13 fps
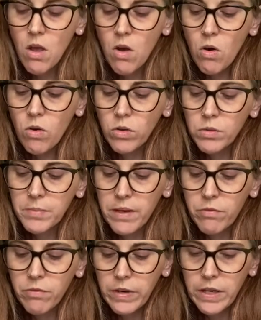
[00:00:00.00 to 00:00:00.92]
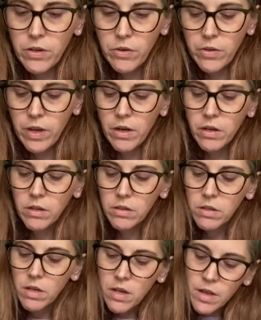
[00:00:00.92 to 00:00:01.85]
hold my finger there,
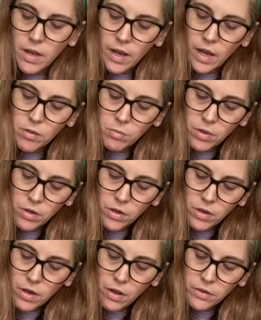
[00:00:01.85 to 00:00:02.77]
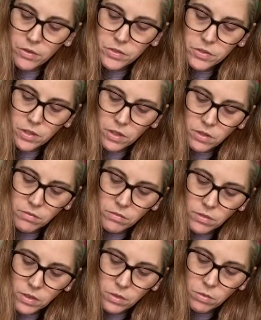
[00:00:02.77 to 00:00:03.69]
and put another circle of
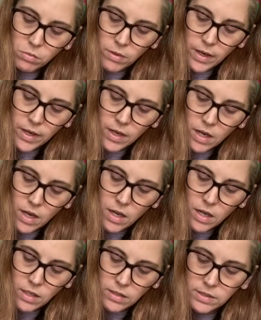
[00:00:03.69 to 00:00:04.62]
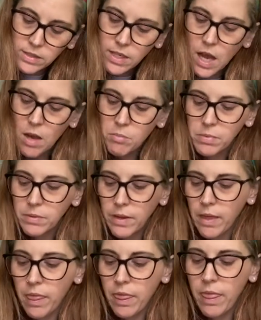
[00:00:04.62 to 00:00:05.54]
glue right on top
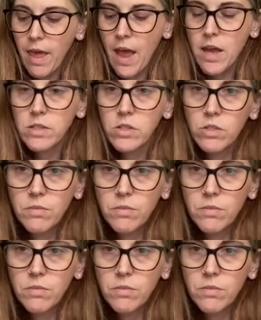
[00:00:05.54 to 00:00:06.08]
like that.